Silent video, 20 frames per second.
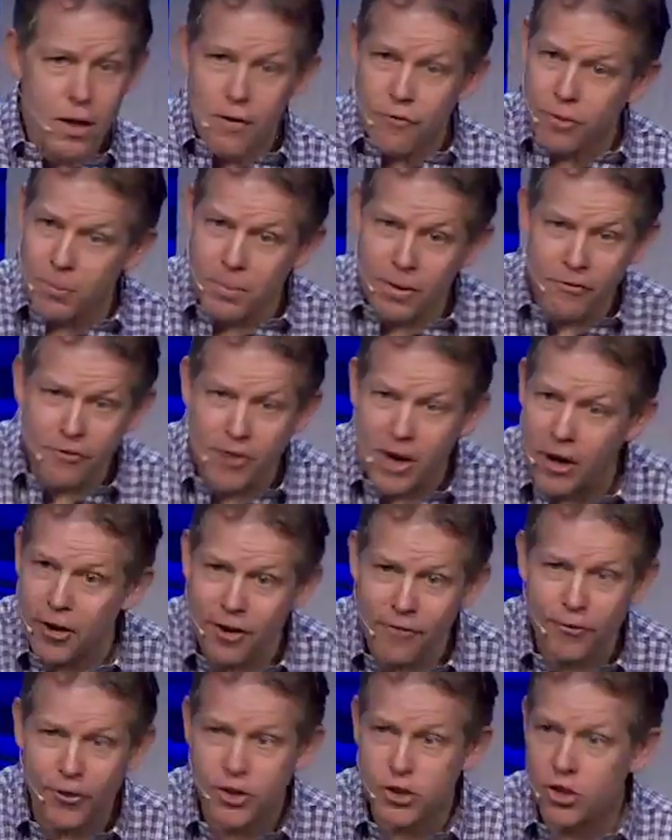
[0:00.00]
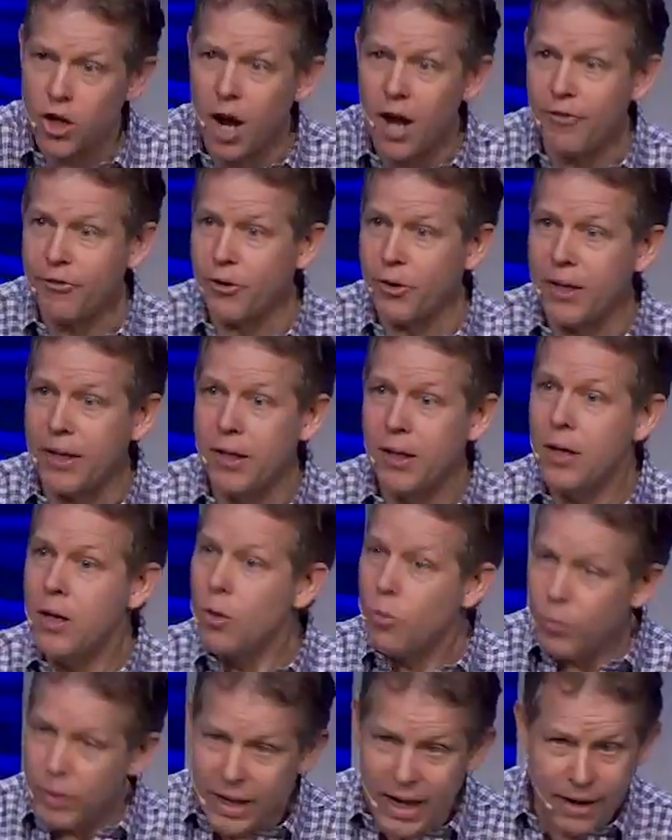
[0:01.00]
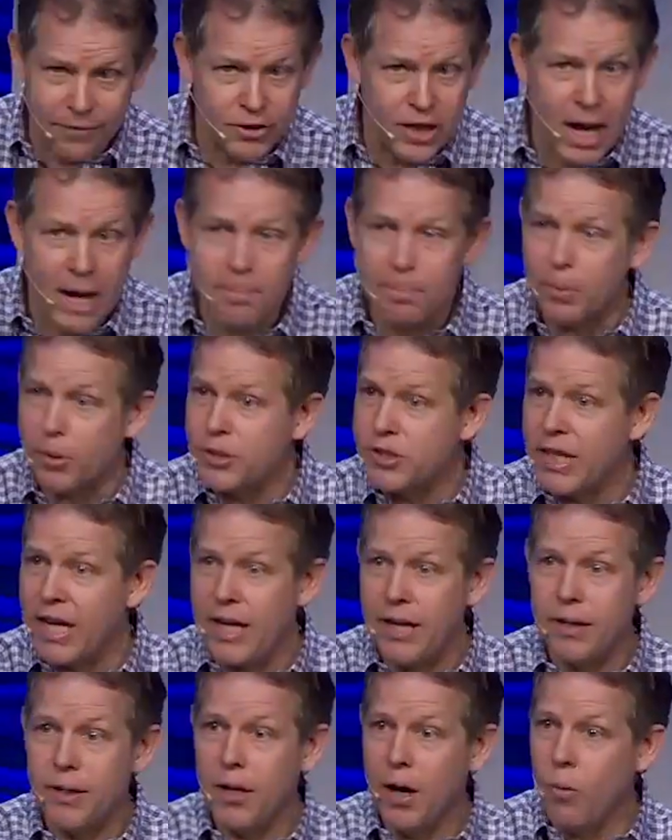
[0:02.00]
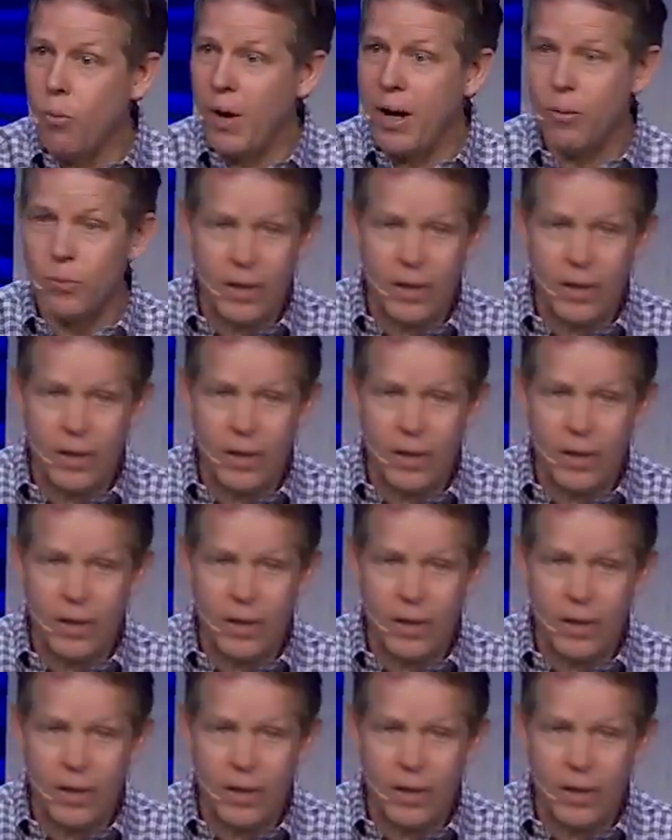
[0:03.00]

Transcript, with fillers: From the very first offering, we gave 10% away.